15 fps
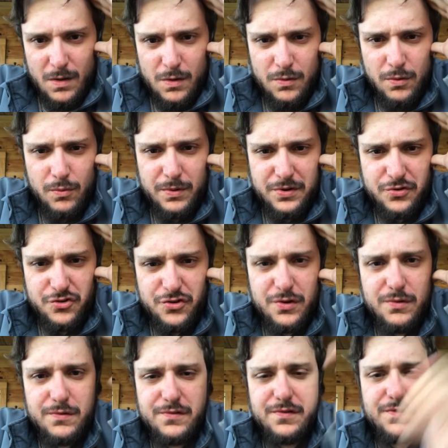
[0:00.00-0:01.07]
who would
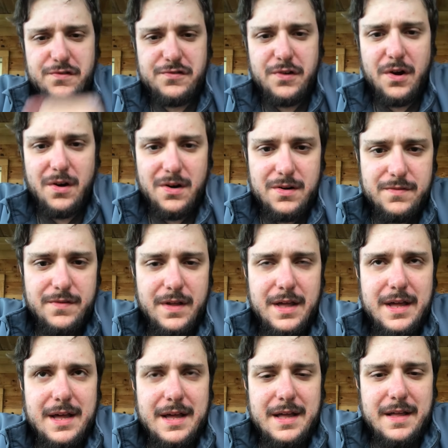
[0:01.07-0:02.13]
choose to starve.
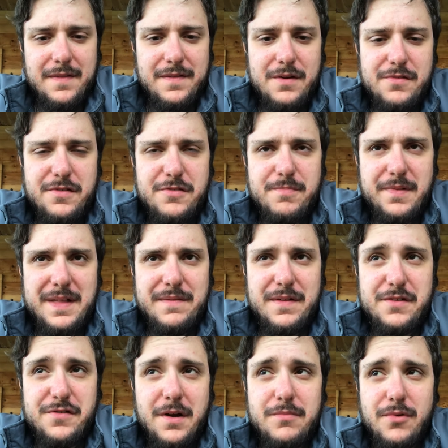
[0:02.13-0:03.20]
There's this belief
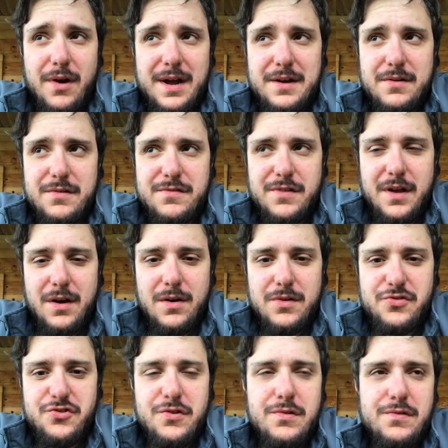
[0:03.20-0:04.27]
that some writers
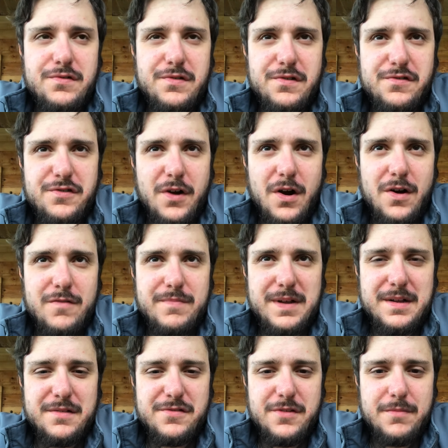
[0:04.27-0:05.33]
choose to starve
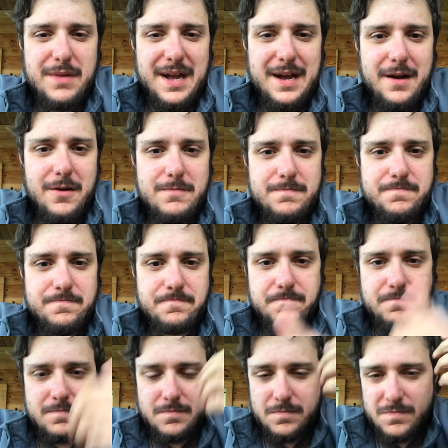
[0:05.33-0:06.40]
because somehow
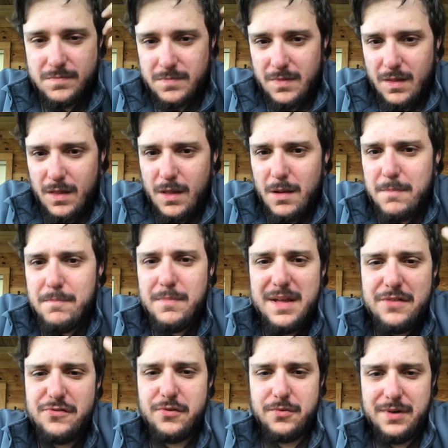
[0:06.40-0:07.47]

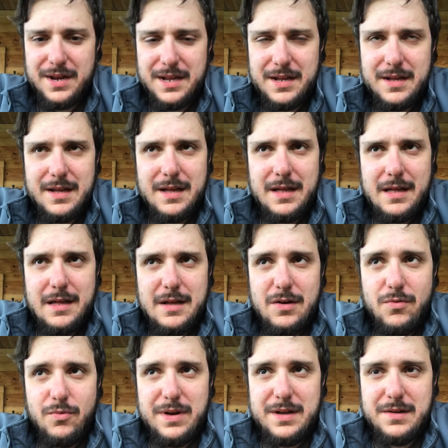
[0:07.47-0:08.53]
misery
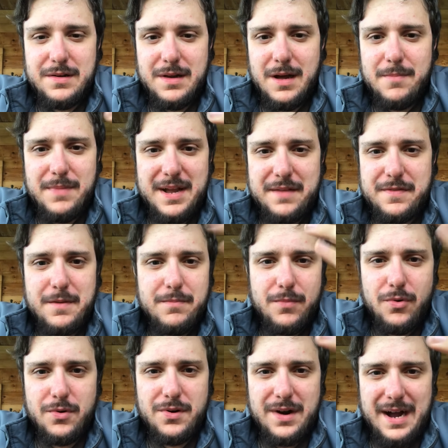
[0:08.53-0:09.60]
will make them
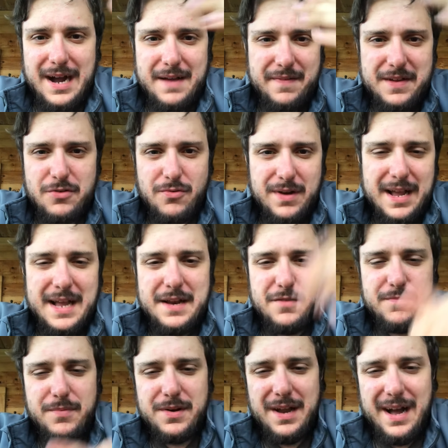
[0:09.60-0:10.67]
more highly
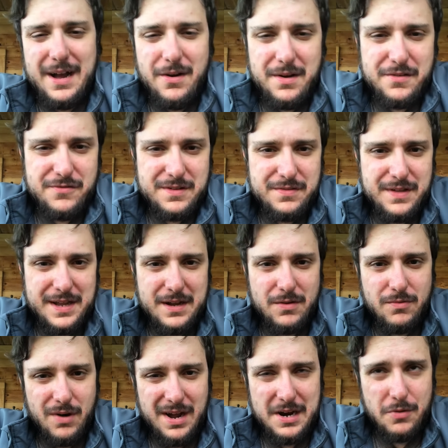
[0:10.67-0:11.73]
creative, but I honestly think a
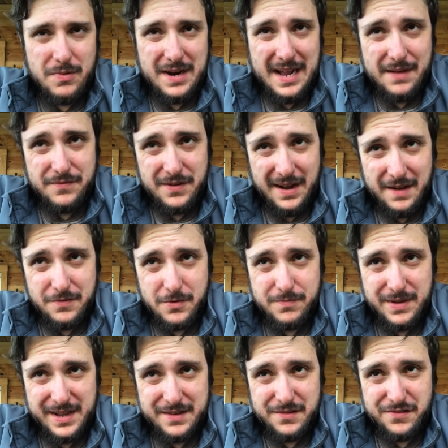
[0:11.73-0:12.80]
writer would have to either
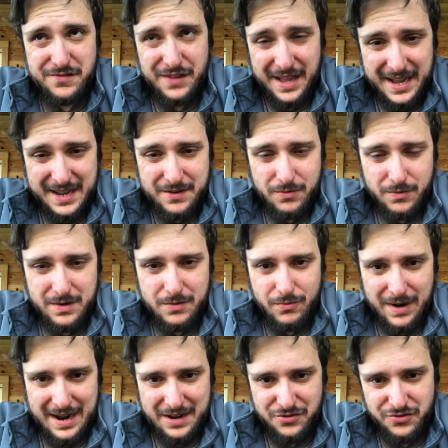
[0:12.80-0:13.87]
be insane or
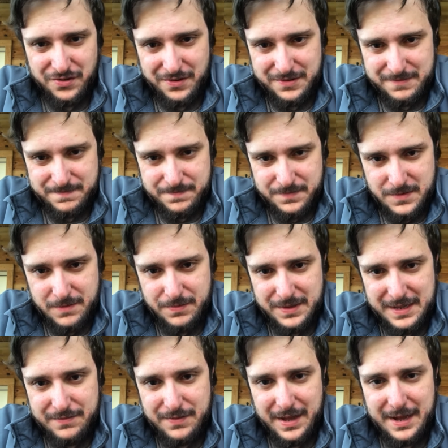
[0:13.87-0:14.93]
irrational to
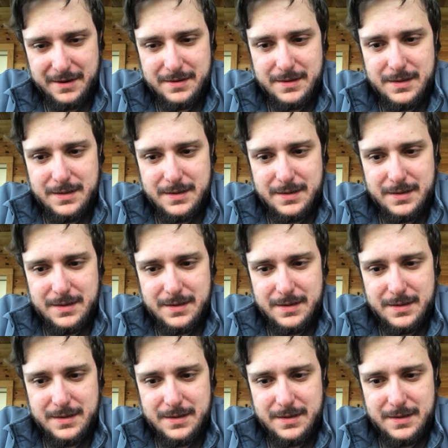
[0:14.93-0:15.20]
believe that.